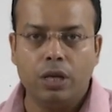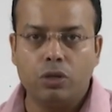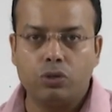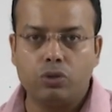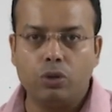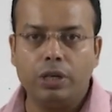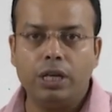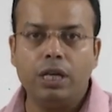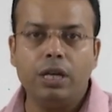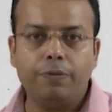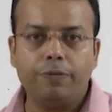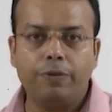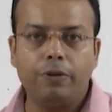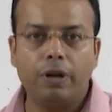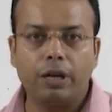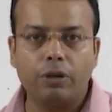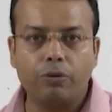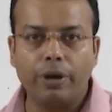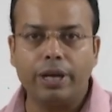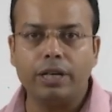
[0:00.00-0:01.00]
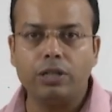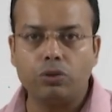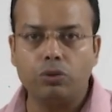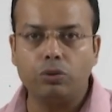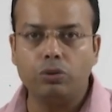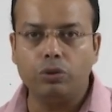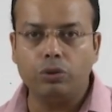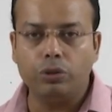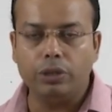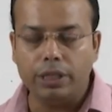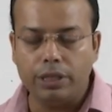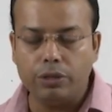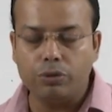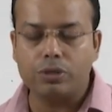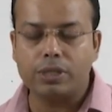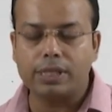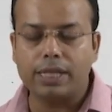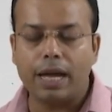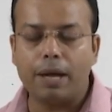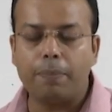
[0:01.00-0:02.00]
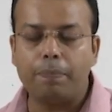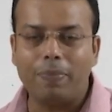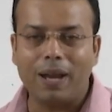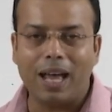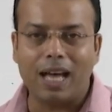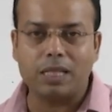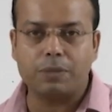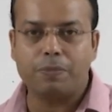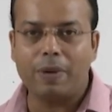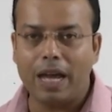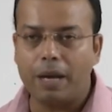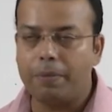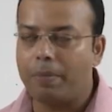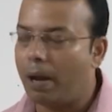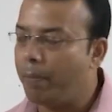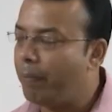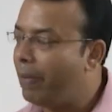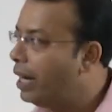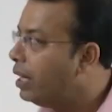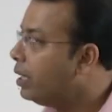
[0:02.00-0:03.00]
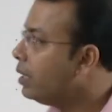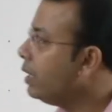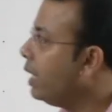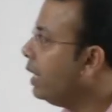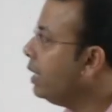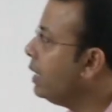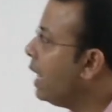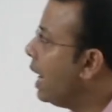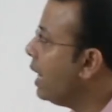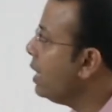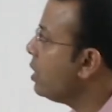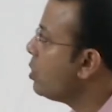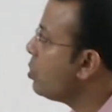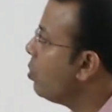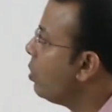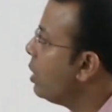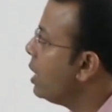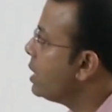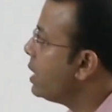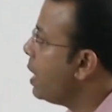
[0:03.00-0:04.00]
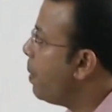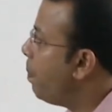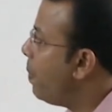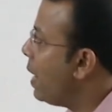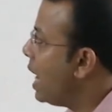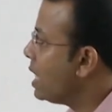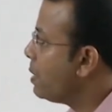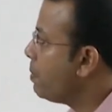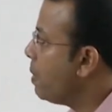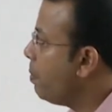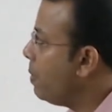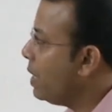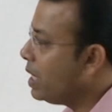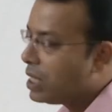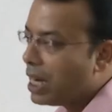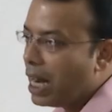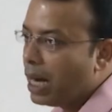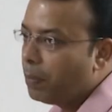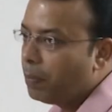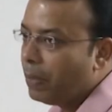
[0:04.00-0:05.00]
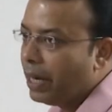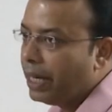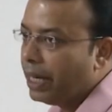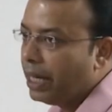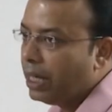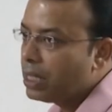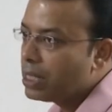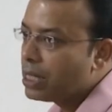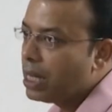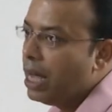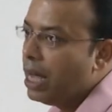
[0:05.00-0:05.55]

So, if you are going to use the plasma environment, then that is known as the plasma based ion platings,